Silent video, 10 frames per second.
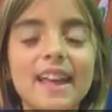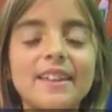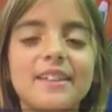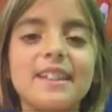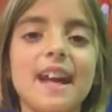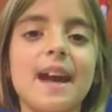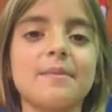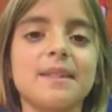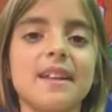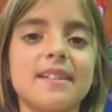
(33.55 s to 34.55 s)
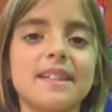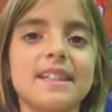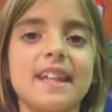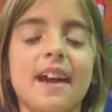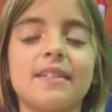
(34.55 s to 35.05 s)
there's an upstairs
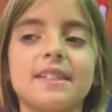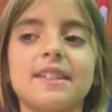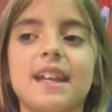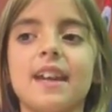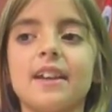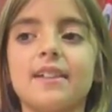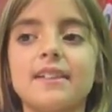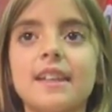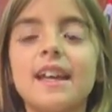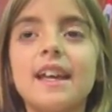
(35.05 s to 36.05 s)
and downstairs.